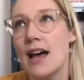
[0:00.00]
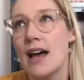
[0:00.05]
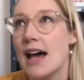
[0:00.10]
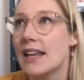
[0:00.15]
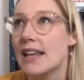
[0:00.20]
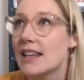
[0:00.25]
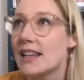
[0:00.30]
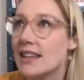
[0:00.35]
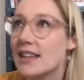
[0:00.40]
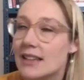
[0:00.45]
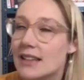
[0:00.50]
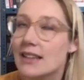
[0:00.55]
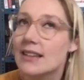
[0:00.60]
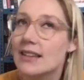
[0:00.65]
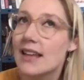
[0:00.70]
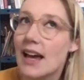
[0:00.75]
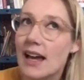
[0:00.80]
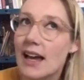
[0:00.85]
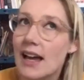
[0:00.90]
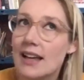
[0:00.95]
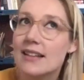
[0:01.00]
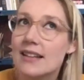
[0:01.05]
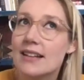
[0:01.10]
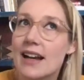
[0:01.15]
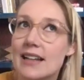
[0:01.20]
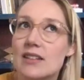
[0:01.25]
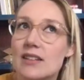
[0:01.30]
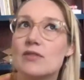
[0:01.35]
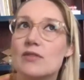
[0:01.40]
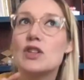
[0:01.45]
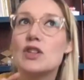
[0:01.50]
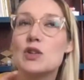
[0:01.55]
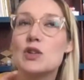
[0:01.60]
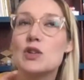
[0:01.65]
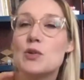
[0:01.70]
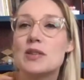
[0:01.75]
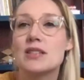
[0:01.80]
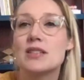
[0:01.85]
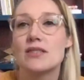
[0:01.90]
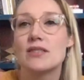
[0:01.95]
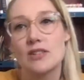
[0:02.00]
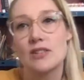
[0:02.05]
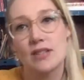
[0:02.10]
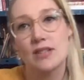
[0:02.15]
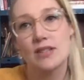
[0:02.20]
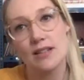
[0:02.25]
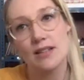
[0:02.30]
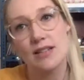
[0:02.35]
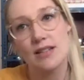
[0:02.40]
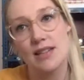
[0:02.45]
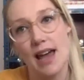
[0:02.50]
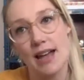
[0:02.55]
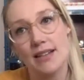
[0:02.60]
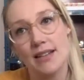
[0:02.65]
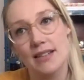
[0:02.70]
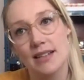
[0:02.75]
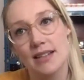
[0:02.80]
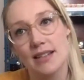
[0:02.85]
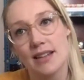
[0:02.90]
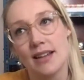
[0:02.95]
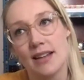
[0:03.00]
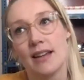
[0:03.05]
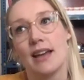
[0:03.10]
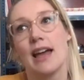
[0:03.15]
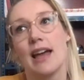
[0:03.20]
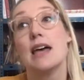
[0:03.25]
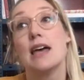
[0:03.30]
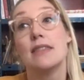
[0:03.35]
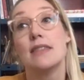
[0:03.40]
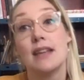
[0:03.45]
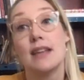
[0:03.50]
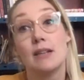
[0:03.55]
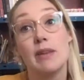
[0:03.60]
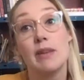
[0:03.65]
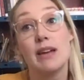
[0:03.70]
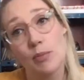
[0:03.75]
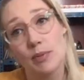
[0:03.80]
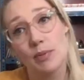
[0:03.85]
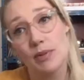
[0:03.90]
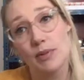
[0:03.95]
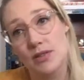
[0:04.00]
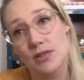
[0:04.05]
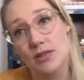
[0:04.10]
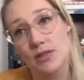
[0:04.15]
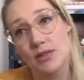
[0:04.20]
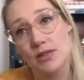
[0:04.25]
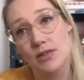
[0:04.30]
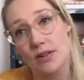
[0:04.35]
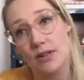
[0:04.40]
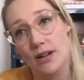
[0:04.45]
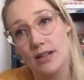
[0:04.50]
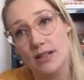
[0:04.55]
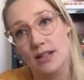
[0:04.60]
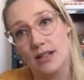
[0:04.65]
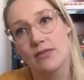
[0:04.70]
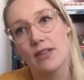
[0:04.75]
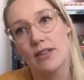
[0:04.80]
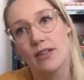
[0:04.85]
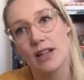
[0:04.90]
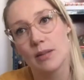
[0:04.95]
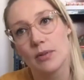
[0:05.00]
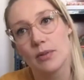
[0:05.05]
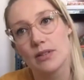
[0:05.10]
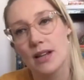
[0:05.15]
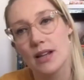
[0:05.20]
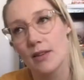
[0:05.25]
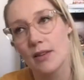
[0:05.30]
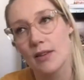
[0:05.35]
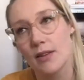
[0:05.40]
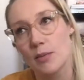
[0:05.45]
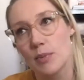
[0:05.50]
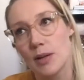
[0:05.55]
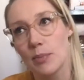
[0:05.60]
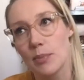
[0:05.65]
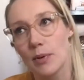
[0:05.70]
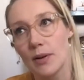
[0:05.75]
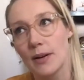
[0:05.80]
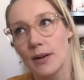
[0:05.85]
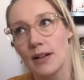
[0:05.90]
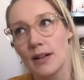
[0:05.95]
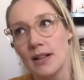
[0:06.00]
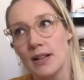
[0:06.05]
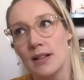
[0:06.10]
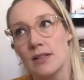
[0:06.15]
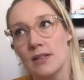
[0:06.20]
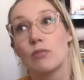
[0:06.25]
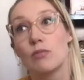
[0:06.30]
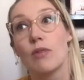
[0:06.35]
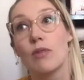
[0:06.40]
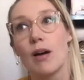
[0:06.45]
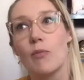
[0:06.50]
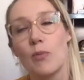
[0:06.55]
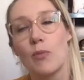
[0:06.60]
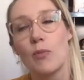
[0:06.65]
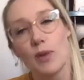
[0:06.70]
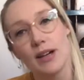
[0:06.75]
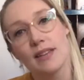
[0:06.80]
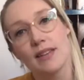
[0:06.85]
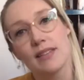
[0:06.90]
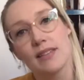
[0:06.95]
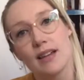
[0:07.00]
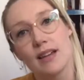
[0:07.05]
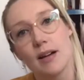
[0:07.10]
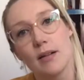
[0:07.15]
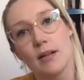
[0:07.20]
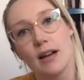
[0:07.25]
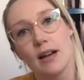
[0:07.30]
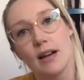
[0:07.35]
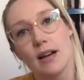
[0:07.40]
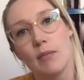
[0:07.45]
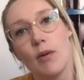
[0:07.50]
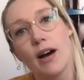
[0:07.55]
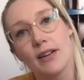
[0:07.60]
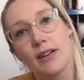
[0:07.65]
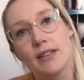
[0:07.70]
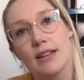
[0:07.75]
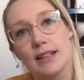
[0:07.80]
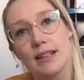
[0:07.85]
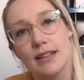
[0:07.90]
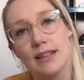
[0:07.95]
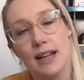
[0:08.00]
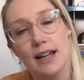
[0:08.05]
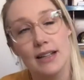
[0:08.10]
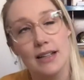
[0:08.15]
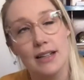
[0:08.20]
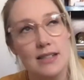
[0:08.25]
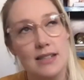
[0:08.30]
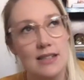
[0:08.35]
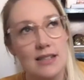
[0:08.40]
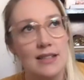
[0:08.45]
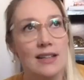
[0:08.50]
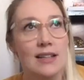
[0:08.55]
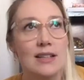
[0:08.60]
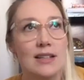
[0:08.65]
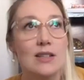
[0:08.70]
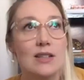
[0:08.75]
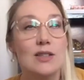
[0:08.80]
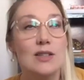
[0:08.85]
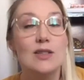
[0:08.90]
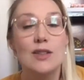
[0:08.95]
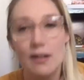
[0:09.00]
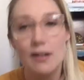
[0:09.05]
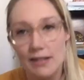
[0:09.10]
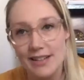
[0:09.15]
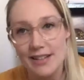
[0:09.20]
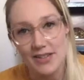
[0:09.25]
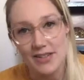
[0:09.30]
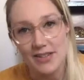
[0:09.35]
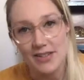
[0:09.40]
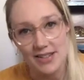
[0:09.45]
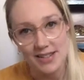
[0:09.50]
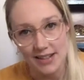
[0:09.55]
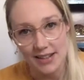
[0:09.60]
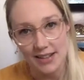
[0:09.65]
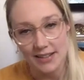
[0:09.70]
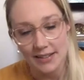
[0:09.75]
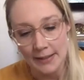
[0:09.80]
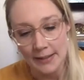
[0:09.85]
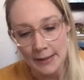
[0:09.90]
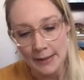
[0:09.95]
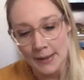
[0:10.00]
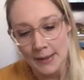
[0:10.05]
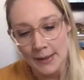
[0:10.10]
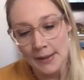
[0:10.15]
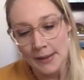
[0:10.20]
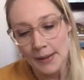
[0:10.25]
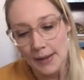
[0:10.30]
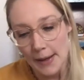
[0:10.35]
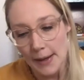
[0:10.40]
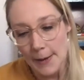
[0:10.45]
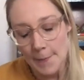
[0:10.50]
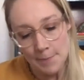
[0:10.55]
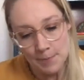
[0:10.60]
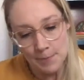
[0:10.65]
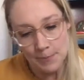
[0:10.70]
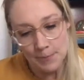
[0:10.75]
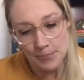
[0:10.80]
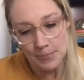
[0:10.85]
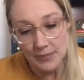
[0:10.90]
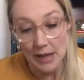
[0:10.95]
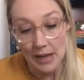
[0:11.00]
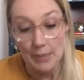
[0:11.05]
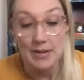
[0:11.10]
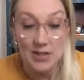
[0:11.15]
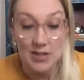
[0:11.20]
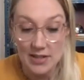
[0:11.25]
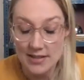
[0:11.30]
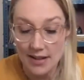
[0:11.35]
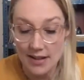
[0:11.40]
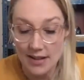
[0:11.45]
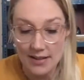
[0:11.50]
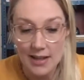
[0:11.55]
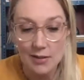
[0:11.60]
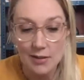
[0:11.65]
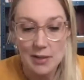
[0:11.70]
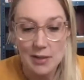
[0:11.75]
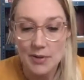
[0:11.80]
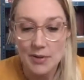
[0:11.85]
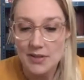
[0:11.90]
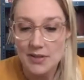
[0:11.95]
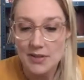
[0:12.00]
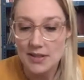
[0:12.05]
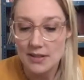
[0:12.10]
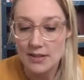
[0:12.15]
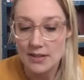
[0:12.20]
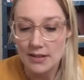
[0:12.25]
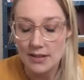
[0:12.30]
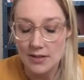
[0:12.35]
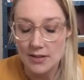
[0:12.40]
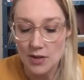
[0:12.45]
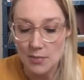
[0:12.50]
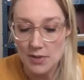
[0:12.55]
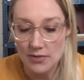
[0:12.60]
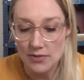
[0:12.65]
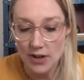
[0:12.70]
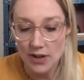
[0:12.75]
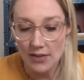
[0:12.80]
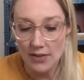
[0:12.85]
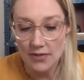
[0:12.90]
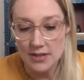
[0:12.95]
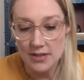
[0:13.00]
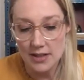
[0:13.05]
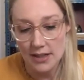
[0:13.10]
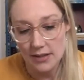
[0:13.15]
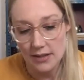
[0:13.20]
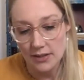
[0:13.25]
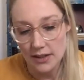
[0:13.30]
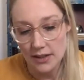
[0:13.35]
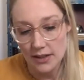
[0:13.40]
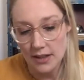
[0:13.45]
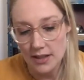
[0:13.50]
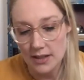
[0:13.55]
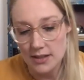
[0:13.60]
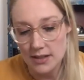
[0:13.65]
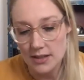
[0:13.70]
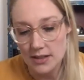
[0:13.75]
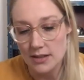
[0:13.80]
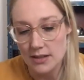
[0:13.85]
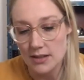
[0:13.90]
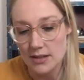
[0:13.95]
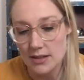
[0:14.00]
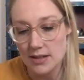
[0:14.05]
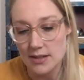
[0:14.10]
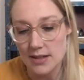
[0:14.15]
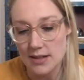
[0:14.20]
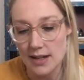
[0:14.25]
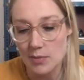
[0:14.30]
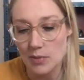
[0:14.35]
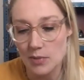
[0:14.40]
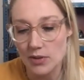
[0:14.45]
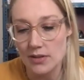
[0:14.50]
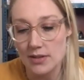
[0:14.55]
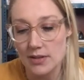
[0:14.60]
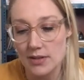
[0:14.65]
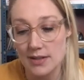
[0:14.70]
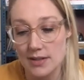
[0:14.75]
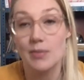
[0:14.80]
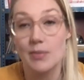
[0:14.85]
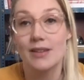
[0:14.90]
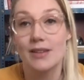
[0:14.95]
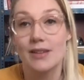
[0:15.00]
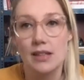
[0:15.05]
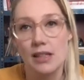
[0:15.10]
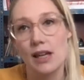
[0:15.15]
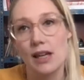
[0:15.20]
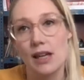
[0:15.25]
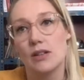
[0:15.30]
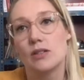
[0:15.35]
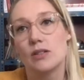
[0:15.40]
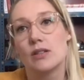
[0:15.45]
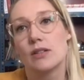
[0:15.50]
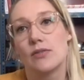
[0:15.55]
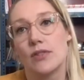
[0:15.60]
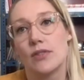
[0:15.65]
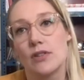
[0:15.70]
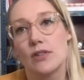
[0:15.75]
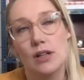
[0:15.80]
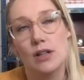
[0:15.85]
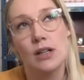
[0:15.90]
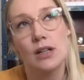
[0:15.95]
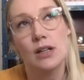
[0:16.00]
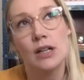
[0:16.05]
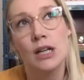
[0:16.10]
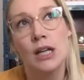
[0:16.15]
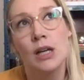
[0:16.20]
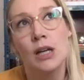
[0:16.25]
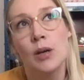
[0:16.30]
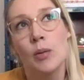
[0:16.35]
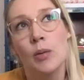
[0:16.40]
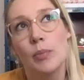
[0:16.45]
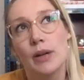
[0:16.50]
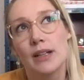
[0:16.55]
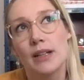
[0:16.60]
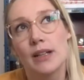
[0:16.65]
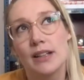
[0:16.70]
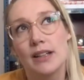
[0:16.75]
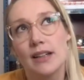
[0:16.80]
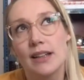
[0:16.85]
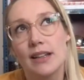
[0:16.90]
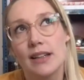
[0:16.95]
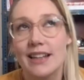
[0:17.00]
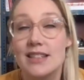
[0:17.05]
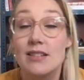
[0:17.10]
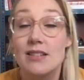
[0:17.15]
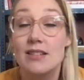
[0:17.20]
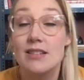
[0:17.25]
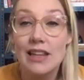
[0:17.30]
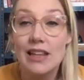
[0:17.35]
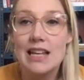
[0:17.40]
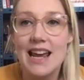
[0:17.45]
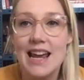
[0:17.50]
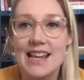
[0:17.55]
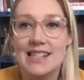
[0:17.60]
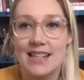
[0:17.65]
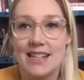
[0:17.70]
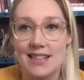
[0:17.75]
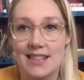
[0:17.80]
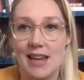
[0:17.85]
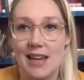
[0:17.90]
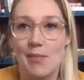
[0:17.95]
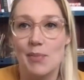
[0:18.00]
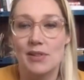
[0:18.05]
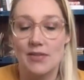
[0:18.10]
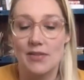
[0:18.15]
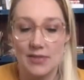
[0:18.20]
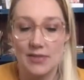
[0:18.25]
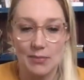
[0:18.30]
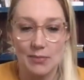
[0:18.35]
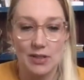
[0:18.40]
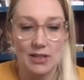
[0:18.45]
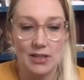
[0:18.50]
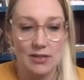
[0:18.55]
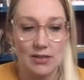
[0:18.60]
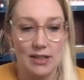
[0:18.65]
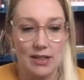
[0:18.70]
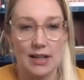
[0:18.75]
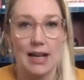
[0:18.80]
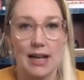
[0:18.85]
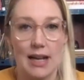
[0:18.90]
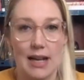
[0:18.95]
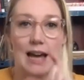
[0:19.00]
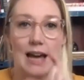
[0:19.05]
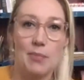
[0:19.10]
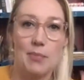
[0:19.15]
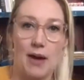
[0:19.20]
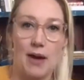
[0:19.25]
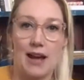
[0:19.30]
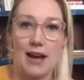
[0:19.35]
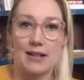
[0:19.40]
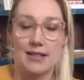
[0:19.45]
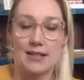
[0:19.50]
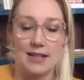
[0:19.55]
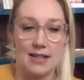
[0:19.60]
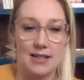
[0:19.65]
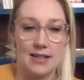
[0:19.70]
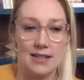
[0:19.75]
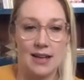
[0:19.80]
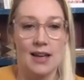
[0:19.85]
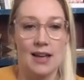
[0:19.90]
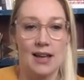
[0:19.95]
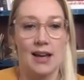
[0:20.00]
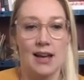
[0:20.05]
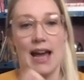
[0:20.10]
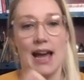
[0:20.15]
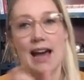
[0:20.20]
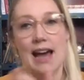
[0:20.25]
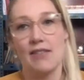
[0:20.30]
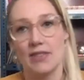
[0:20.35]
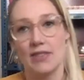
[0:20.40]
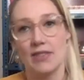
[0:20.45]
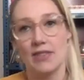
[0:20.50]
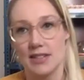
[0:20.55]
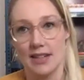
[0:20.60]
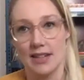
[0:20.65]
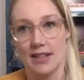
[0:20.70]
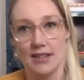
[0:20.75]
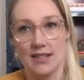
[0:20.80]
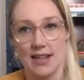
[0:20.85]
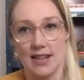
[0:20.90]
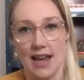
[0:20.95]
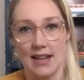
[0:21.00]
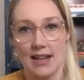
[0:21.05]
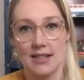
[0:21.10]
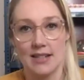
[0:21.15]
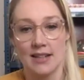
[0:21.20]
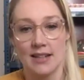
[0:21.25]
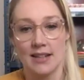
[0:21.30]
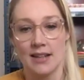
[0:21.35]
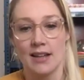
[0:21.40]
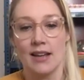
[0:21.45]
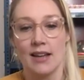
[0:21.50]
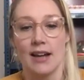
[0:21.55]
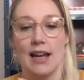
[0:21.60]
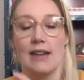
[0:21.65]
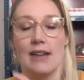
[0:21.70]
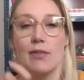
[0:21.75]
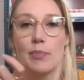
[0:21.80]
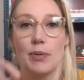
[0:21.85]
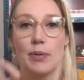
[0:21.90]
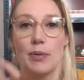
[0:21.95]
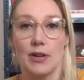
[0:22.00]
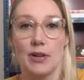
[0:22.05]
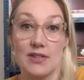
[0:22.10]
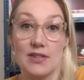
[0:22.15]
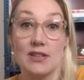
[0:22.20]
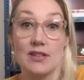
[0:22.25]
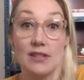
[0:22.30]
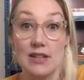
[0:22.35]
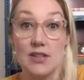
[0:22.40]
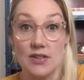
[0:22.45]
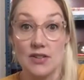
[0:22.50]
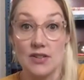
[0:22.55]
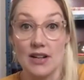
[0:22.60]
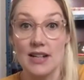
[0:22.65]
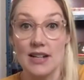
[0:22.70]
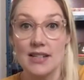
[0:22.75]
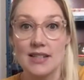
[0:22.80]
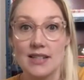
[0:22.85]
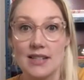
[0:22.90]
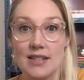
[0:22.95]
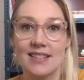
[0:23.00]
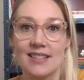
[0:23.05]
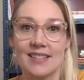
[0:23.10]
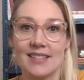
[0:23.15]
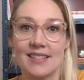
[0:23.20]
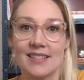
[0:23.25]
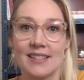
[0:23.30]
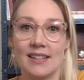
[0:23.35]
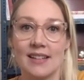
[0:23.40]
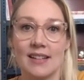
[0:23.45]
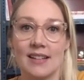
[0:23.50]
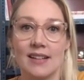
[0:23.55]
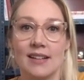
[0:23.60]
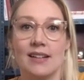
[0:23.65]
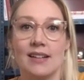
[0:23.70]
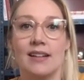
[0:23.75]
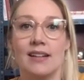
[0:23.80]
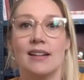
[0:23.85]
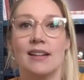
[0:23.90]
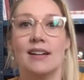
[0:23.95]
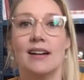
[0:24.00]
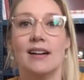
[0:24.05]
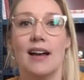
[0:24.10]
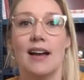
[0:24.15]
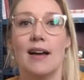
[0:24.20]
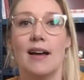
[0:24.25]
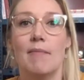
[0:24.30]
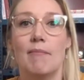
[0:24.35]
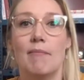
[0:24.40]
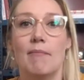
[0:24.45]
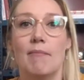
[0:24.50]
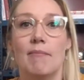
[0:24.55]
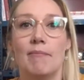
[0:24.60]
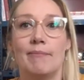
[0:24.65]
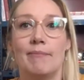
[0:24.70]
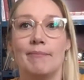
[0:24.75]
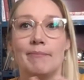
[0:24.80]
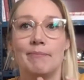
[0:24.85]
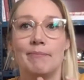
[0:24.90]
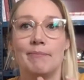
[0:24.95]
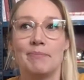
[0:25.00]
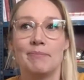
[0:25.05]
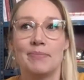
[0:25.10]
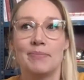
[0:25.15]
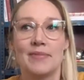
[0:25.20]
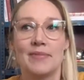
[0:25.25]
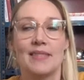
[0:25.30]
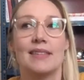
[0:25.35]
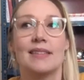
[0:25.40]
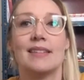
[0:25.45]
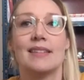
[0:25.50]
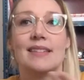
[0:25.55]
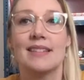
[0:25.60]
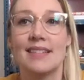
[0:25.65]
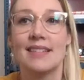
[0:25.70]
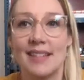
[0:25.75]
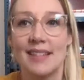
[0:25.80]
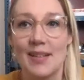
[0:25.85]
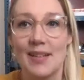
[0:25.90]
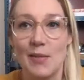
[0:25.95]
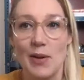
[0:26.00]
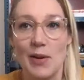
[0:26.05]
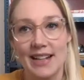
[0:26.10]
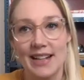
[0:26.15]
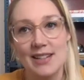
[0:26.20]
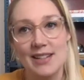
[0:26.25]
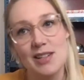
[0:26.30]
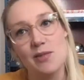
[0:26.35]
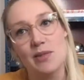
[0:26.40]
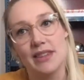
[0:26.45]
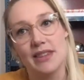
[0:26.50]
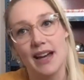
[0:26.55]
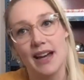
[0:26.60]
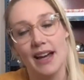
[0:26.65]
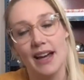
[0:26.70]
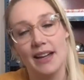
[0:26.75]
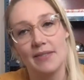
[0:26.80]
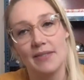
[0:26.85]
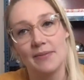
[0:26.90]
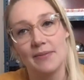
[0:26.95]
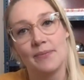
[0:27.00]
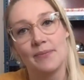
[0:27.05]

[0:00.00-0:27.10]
And I think that kind of use of your skill set and then making it open source and available to other people to run with a, a model like that is so interesting. Um, I mean, she's not the only person in terms of graphic design looking at sustainable sustainability and the future. But I think that's a really nice example of someone going, I have a practice, I have a skill set, I have a personal interest. Um, what can I do with that?